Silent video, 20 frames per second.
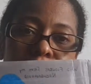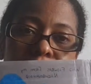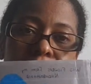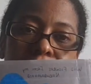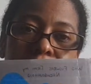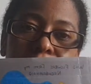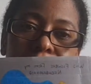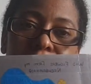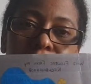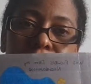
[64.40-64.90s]
had
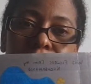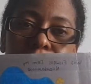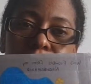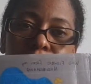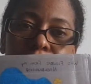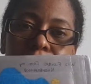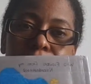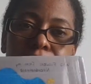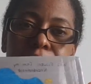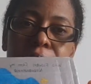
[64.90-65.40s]
it here.
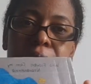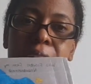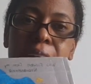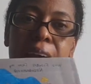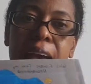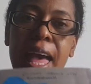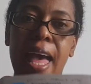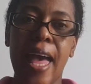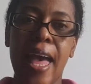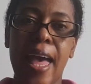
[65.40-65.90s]

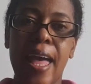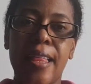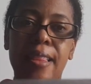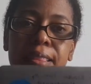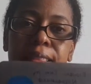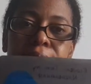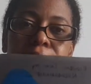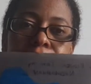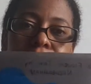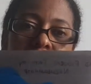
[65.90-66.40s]

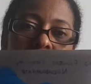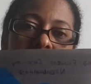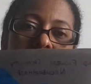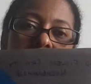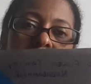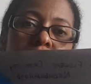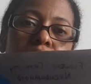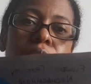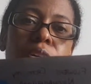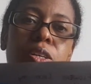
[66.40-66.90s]
And let me
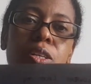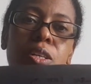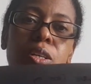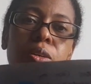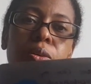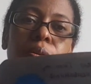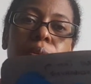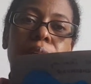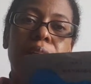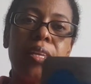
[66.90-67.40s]
show
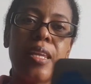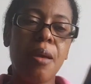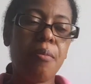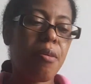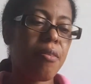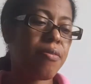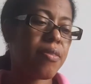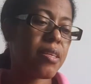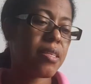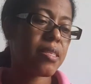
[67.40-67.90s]
you, the name
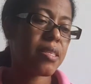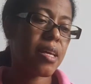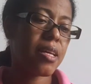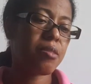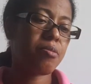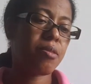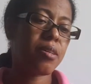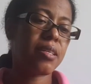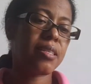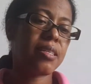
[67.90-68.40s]
of this
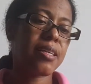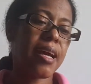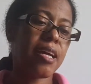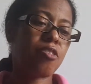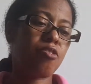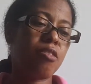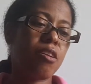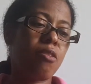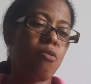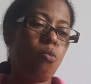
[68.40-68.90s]
sketchbook is
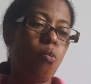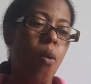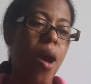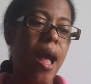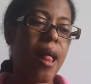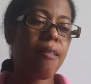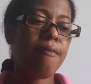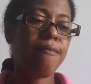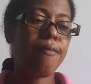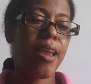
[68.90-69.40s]
actually
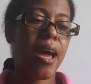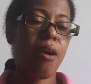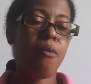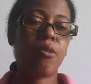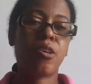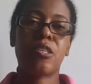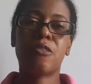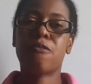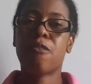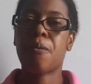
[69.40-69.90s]

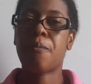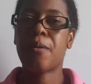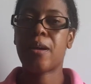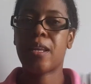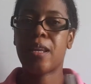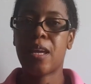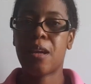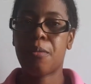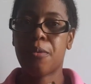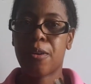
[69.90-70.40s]
Wildflowers from My
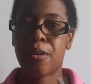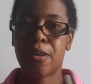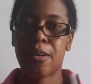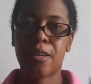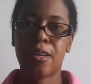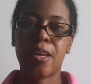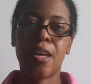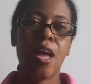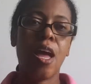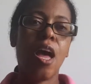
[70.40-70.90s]
Neighborhood.
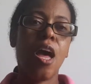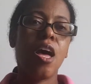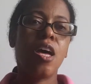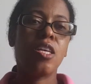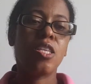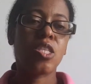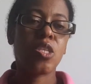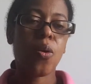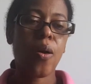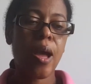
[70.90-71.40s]

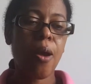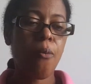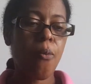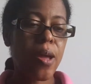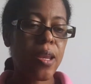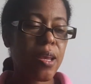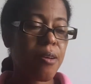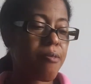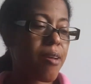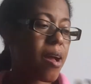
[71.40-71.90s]
So I
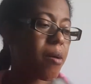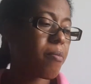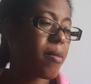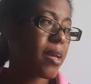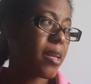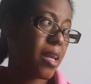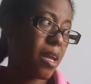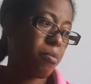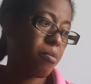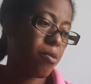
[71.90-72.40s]
went around my
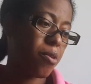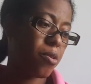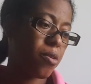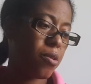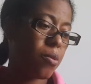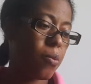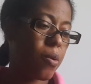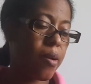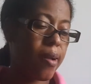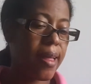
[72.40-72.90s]
neighborhood
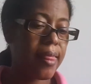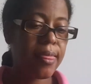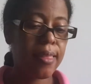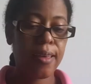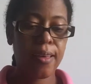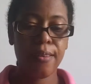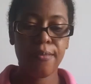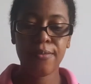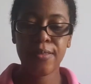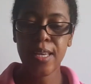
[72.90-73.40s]
where I
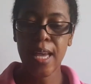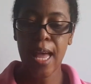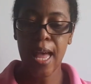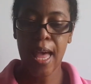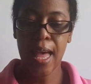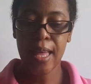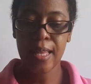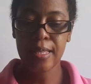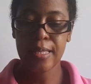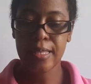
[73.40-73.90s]
lived
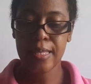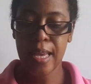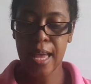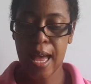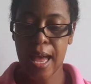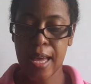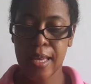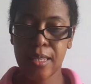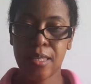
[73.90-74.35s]
and I